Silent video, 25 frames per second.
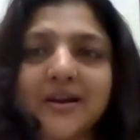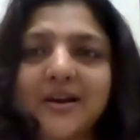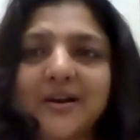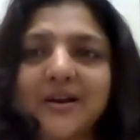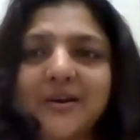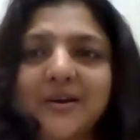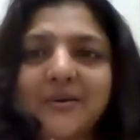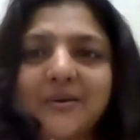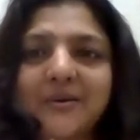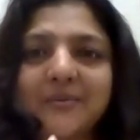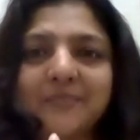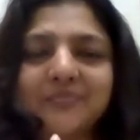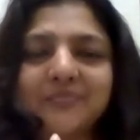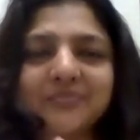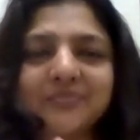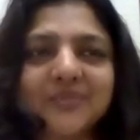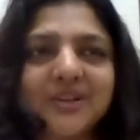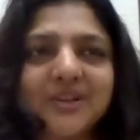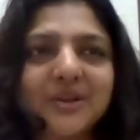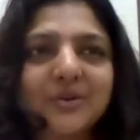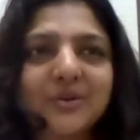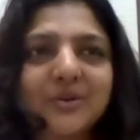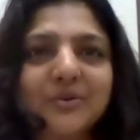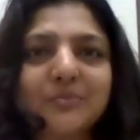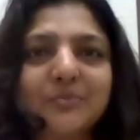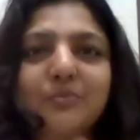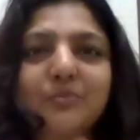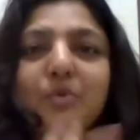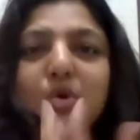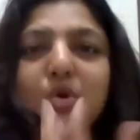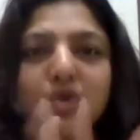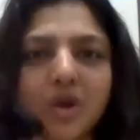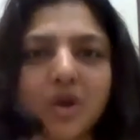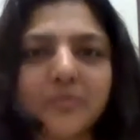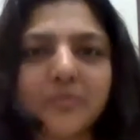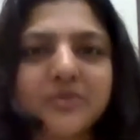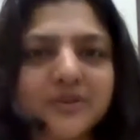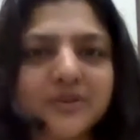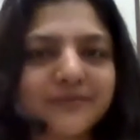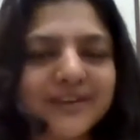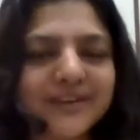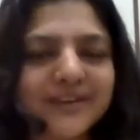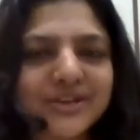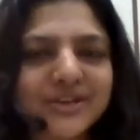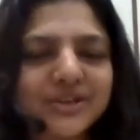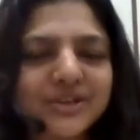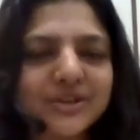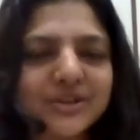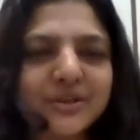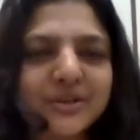um, you know, more
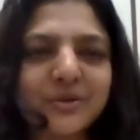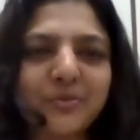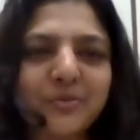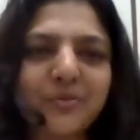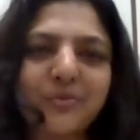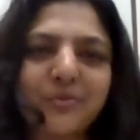observation?